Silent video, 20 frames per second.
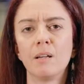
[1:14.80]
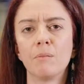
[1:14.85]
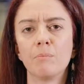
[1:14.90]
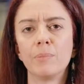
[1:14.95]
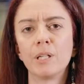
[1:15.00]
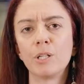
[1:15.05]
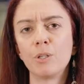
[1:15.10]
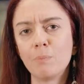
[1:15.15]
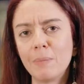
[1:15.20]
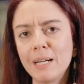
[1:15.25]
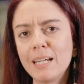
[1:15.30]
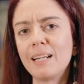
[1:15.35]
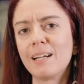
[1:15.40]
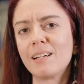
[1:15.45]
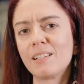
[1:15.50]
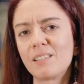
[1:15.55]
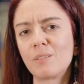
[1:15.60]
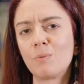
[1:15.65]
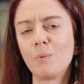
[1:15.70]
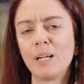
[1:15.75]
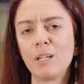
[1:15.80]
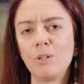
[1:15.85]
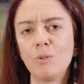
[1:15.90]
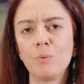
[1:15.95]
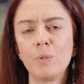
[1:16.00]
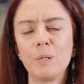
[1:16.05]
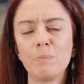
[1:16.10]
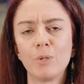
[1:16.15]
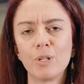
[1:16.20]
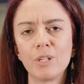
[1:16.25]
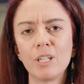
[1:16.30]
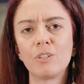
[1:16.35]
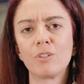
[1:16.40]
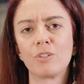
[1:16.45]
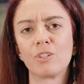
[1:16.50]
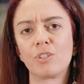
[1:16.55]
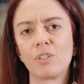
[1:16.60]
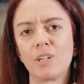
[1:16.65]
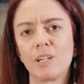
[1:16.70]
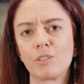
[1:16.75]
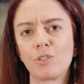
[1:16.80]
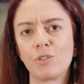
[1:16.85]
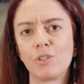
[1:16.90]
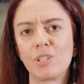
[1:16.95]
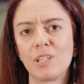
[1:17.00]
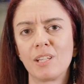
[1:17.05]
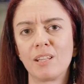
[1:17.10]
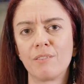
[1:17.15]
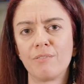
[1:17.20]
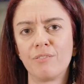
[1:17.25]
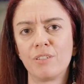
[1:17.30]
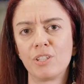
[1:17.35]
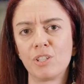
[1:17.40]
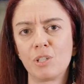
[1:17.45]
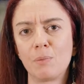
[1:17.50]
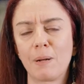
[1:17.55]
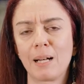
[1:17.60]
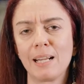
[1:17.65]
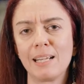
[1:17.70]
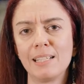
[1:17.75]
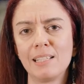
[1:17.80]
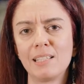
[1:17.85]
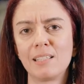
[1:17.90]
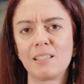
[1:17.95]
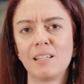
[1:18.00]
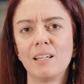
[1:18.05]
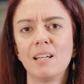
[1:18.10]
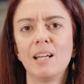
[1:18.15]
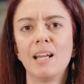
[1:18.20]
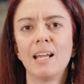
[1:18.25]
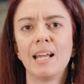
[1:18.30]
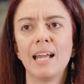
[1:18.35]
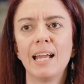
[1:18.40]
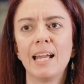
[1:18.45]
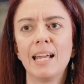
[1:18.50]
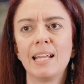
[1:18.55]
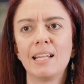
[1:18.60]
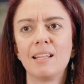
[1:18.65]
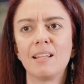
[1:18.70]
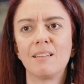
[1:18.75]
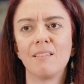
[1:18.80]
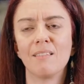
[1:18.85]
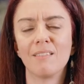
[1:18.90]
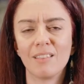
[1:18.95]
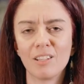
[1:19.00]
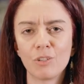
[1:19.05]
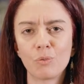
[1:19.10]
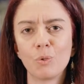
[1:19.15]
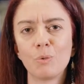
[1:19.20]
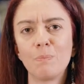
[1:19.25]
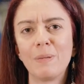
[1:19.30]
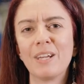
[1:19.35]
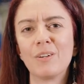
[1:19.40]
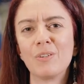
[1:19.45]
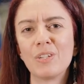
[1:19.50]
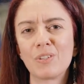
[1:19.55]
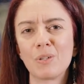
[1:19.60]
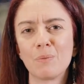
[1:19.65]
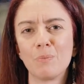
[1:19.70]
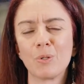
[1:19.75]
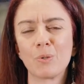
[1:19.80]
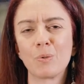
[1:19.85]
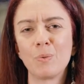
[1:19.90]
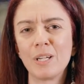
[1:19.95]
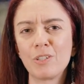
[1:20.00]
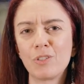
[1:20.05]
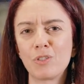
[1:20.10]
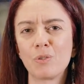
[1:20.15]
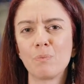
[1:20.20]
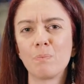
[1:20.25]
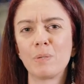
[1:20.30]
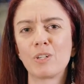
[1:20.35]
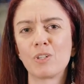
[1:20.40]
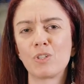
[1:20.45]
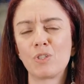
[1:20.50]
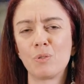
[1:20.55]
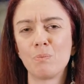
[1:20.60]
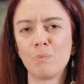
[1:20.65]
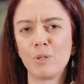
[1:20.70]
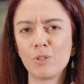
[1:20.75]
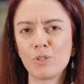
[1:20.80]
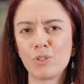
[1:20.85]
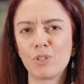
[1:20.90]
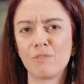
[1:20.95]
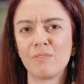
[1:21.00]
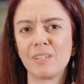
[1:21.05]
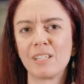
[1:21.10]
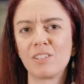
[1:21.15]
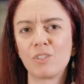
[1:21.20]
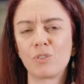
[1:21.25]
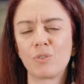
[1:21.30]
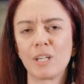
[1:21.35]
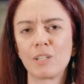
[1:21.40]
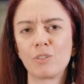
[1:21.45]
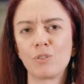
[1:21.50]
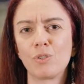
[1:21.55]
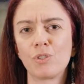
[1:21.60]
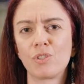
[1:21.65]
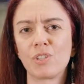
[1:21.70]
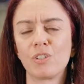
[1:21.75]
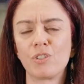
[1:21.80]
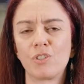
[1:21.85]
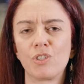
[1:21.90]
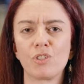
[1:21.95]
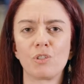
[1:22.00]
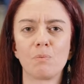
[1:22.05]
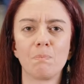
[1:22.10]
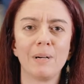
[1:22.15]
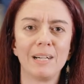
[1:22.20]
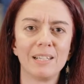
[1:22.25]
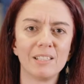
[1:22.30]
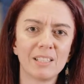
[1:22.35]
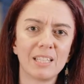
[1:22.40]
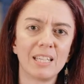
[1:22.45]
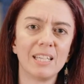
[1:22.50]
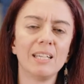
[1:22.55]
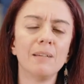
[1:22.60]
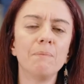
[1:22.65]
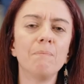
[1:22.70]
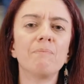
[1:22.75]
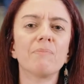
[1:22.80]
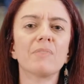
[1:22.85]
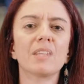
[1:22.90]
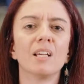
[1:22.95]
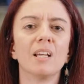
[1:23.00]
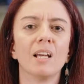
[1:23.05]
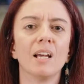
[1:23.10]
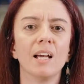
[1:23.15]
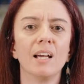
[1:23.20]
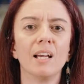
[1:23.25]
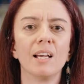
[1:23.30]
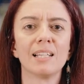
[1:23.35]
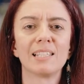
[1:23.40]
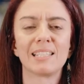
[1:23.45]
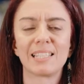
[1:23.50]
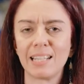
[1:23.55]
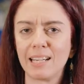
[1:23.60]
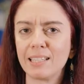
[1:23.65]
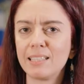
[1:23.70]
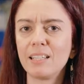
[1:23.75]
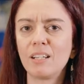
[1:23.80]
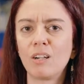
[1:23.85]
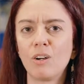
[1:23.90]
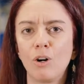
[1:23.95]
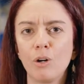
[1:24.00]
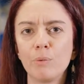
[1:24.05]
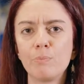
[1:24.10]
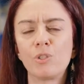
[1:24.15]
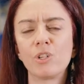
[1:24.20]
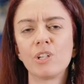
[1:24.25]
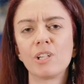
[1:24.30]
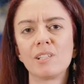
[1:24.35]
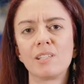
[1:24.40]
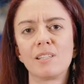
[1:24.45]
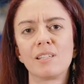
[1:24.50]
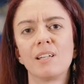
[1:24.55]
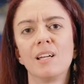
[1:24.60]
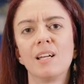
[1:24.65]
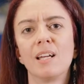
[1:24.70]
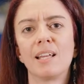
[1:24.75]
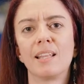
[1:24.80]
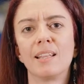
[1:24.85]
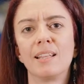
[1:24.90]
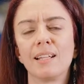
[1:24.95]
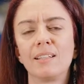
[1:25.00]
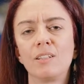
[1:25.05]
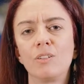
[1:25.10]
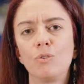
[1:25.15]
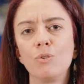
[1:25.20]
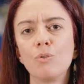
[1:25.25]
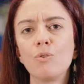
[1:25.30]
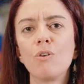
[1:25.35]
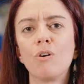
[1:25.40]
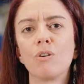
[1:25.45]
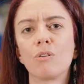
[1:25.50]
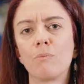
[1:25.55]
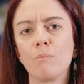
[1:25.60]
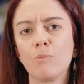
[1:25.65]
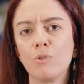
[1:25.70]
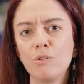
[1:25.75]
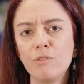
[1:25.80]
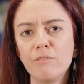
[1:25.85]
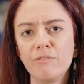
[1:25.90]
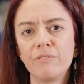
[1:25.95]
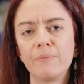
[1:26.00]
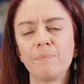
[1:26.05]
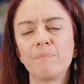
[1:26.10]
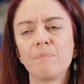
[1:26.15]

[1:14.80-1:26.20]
But you might ask, why do we monitor structures in the first place? And this would be a reasonable question, because to most of us, structures are just bulky, static objects that do not move.